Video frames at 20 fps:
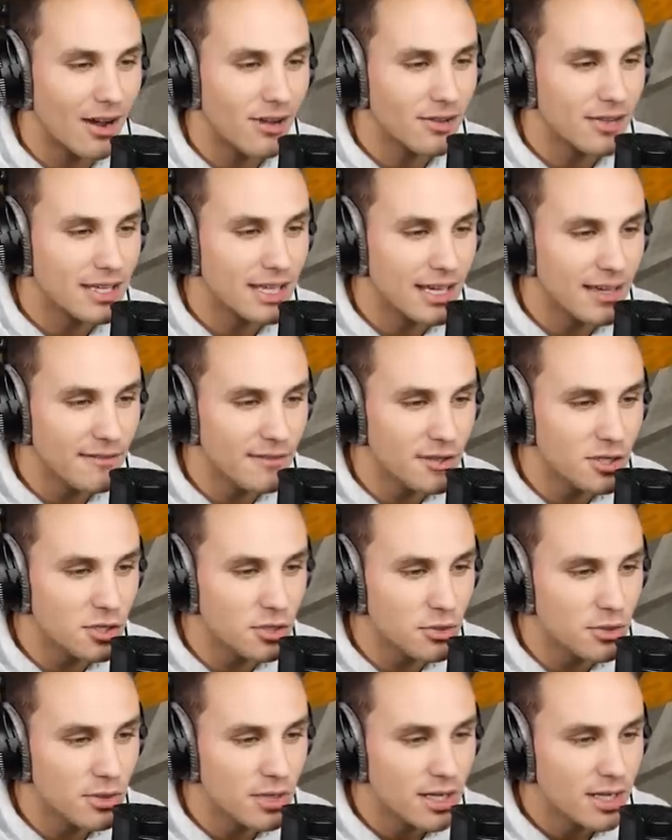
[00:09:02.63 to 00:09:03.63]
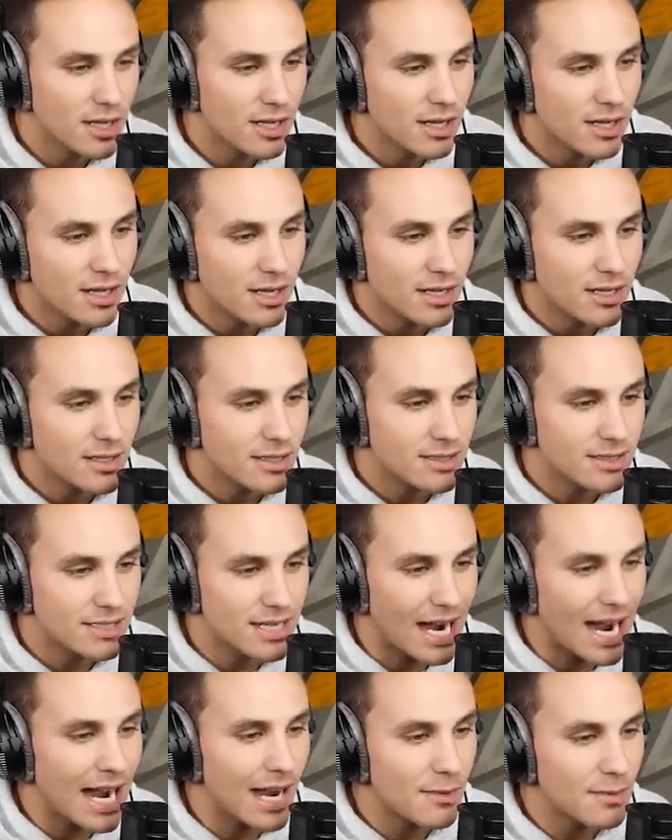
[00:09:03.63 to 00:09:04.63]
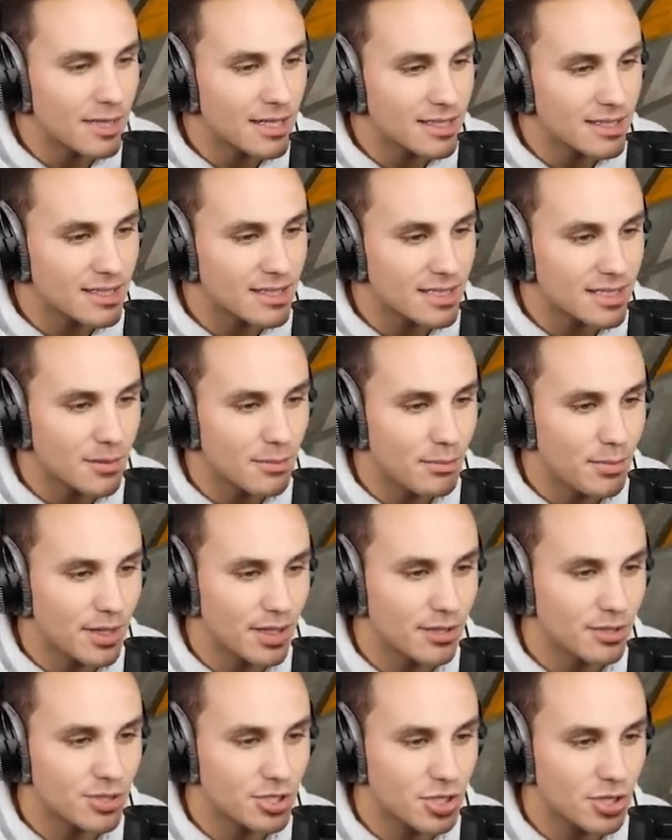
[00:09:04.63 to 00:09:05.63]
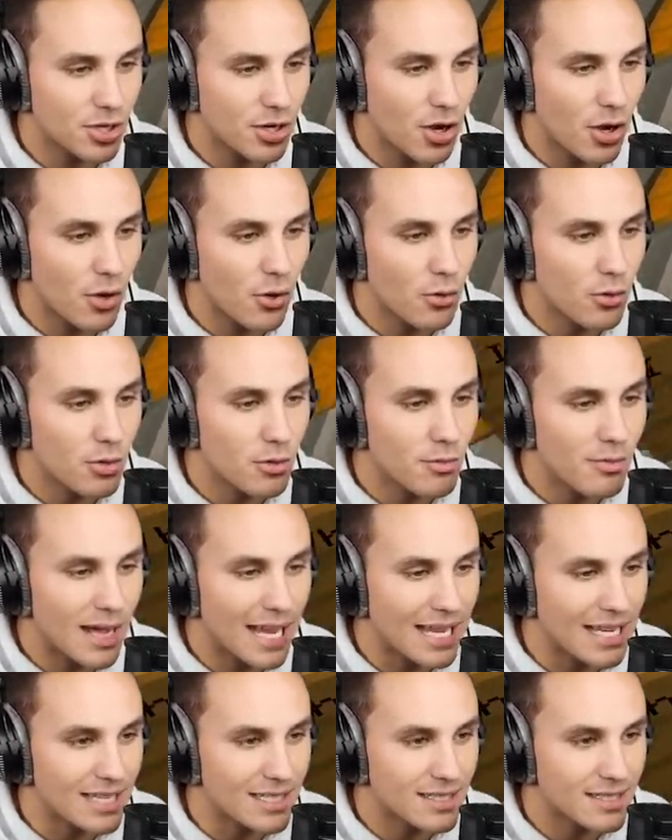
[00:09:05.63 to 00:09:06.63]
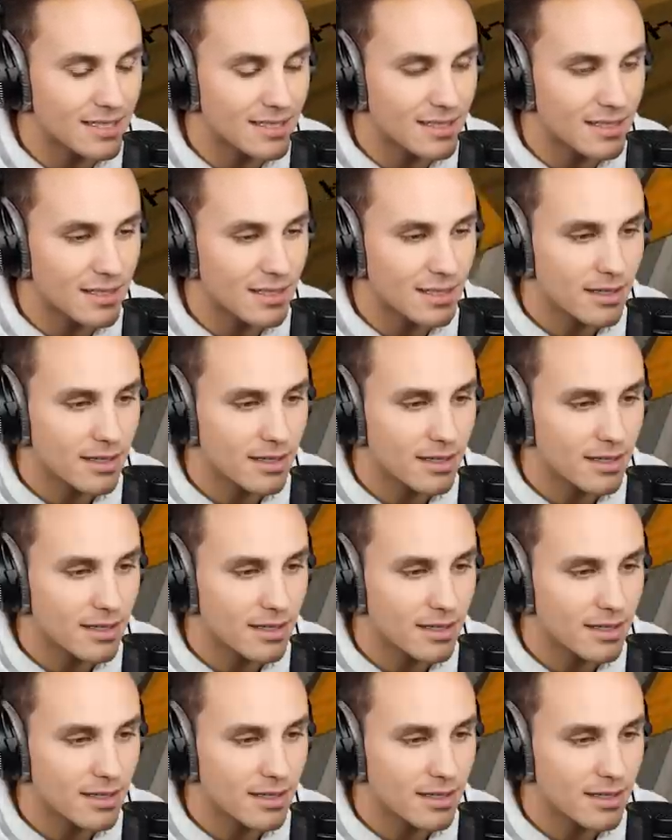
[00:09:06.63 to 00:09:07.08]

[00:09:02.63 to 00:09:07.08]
I'll give you diamonds to build your own base.